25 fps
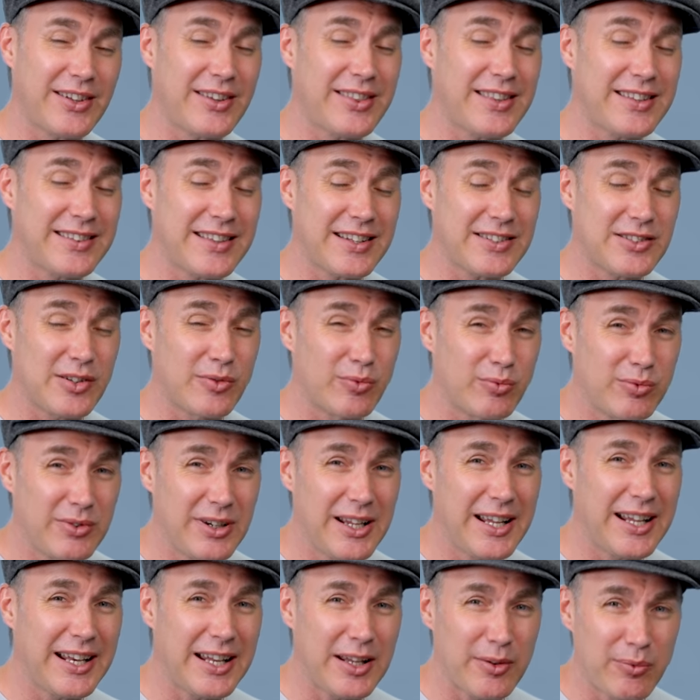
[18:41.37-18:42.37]
I think that's a
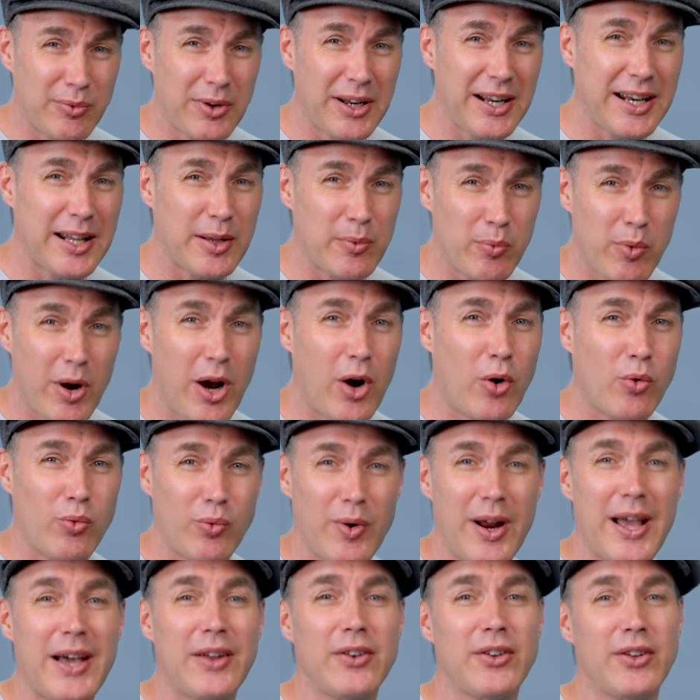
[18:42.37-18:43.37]
really, really
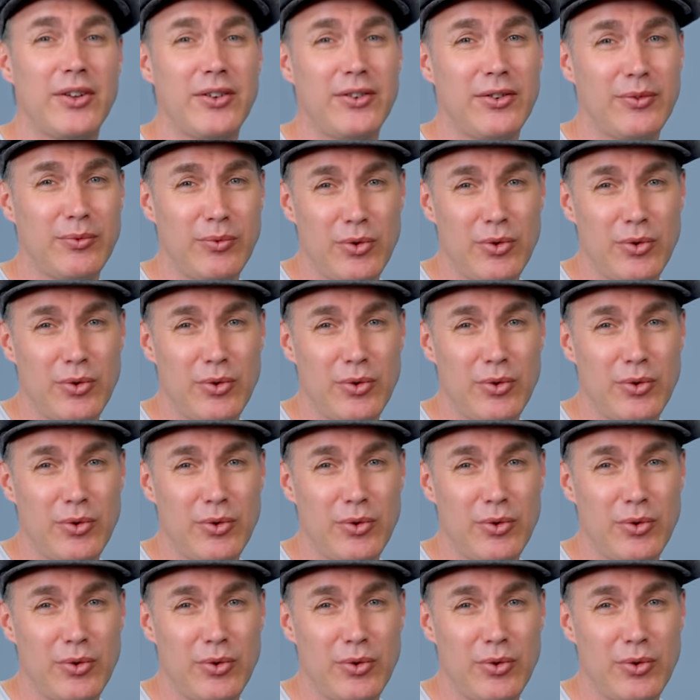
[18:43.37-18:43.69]
well-rounded